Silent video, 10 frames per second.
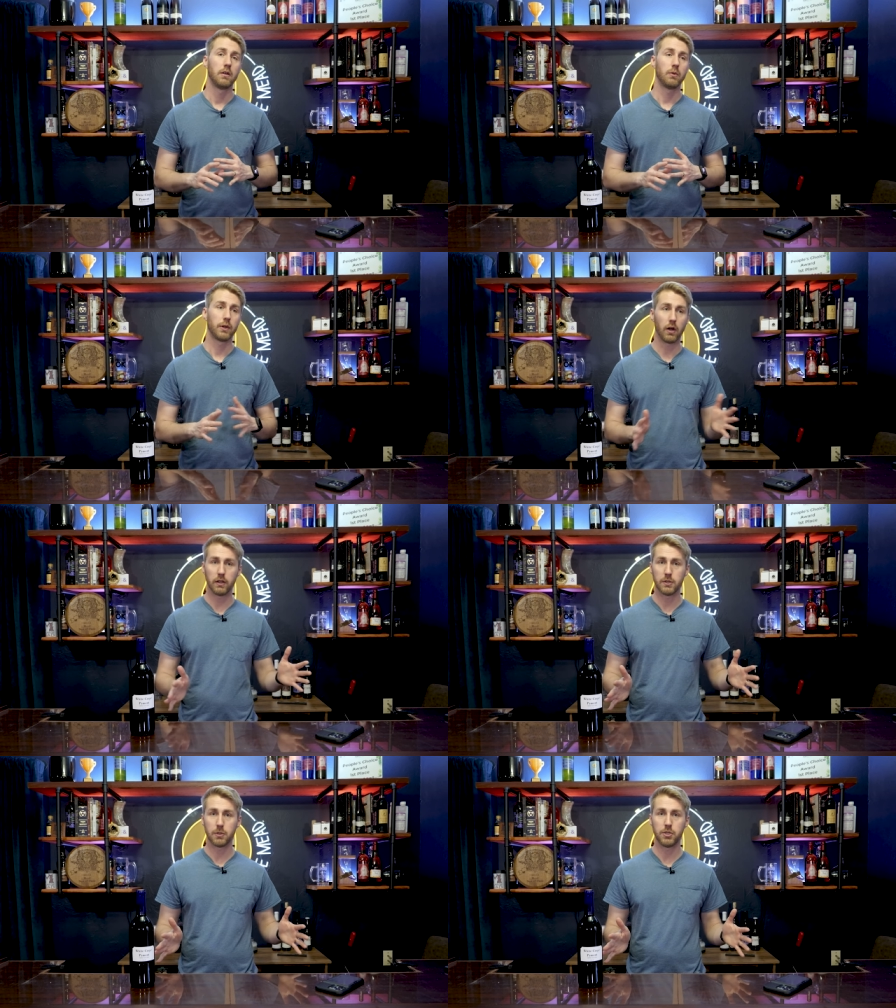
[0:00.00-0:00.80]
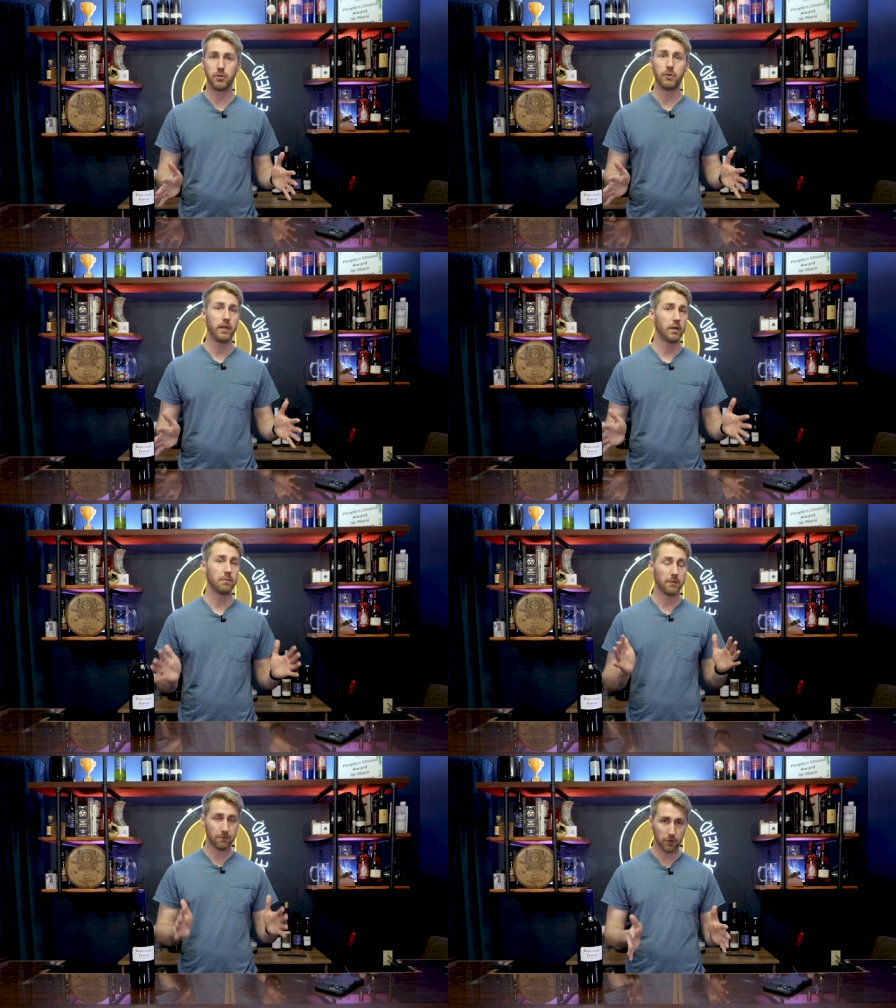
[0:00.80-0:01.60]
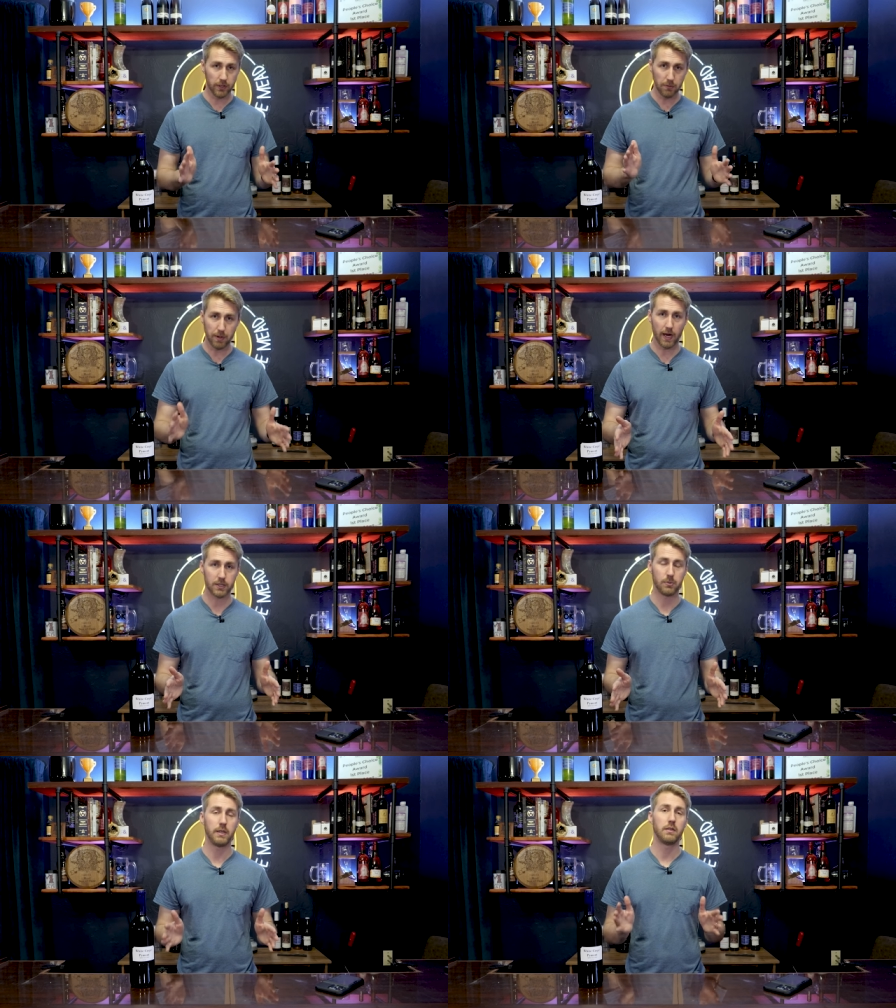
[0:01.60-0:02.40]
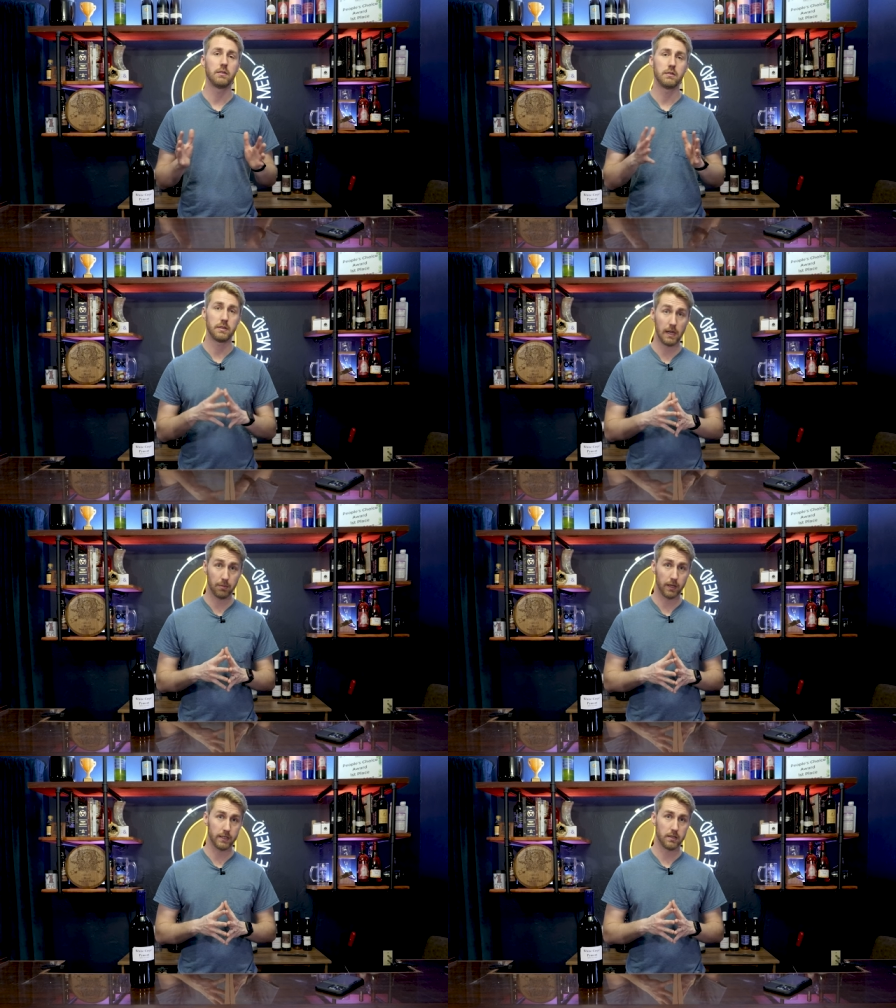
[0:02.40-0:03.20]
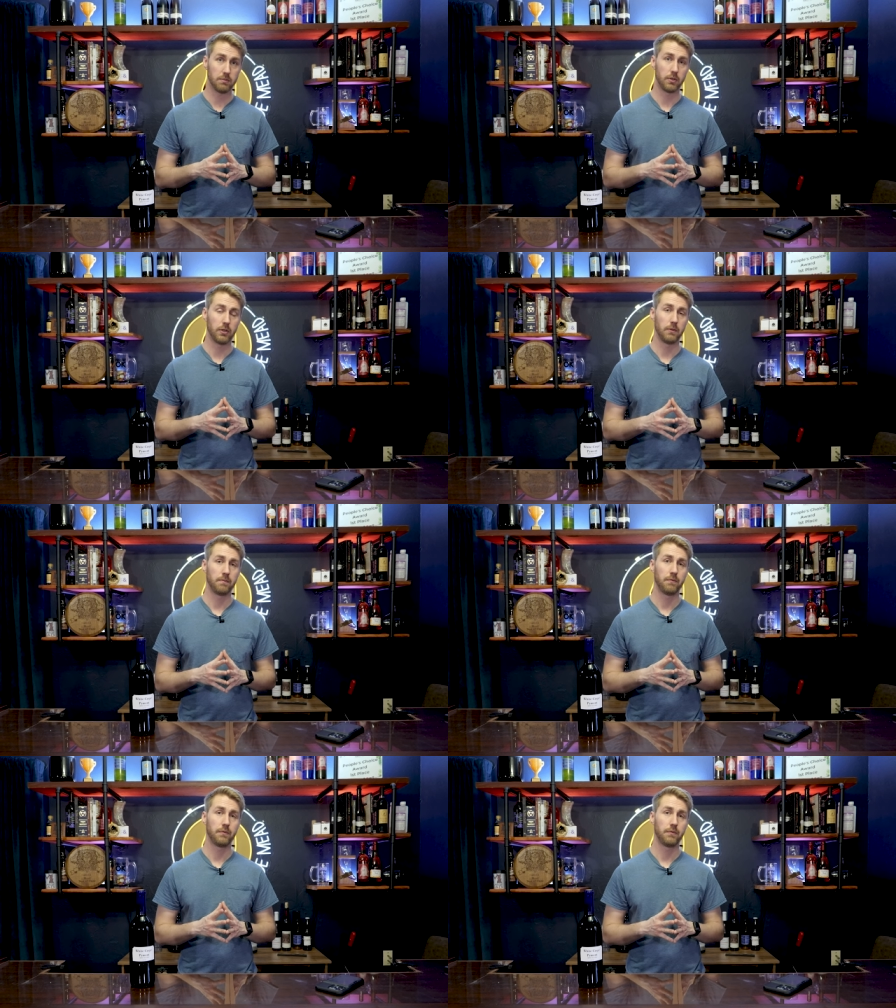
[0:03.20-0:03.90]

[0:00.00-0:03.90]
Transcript: Regardless what you do here, before you back sweeten, stabilize the brew,